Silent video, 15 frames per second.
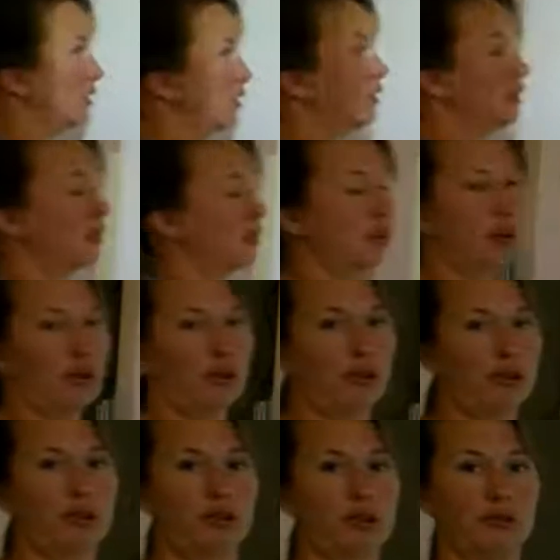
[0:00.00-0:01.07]
All those are
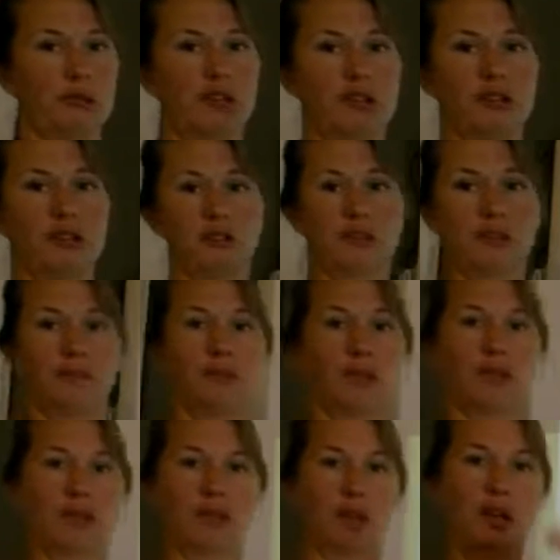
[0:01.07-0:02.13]
veins. Okay.
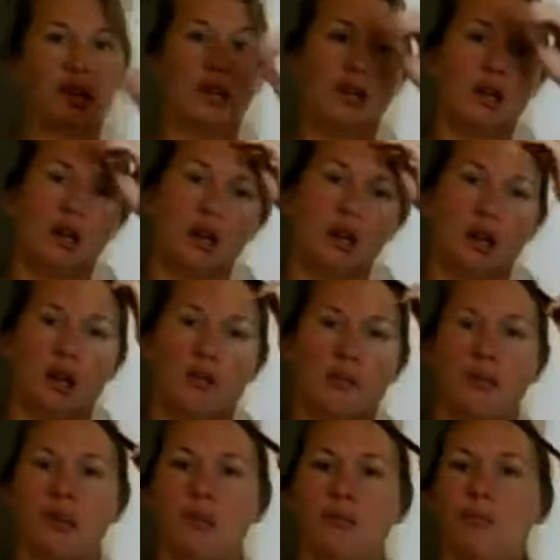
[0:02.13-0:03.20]

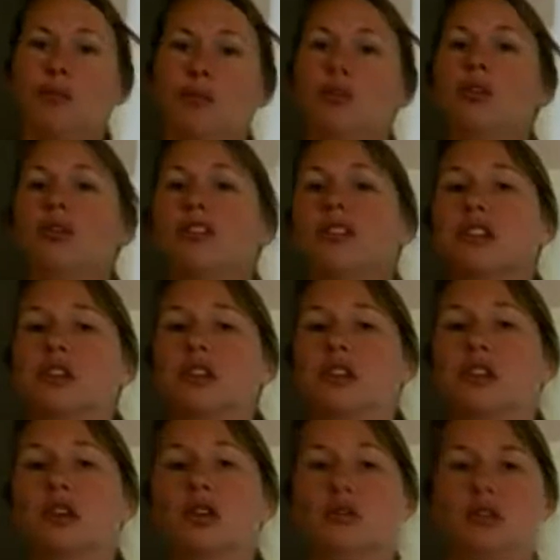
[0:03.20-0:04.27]
Important thing to know is
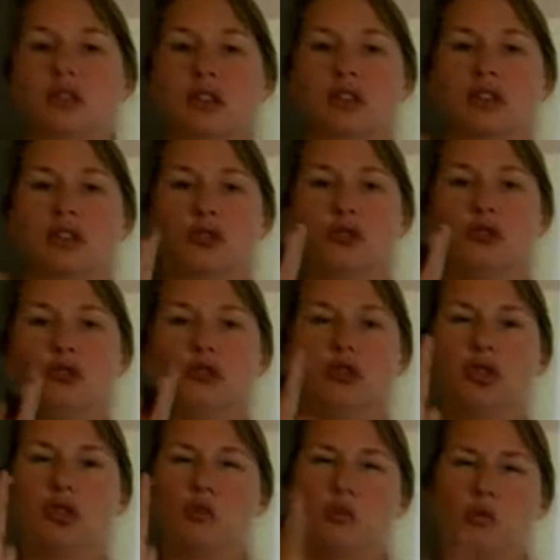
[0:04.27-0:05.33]
there's usually
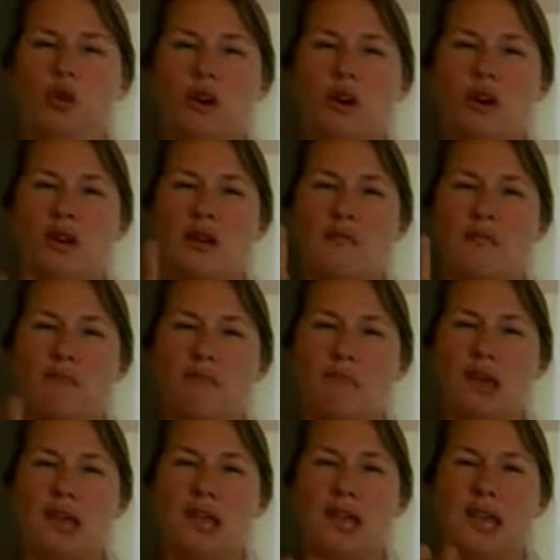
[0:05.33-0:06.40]
one
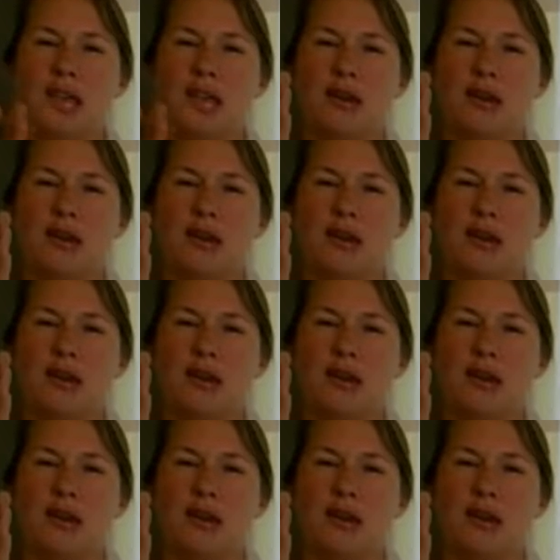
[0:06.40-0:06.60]
main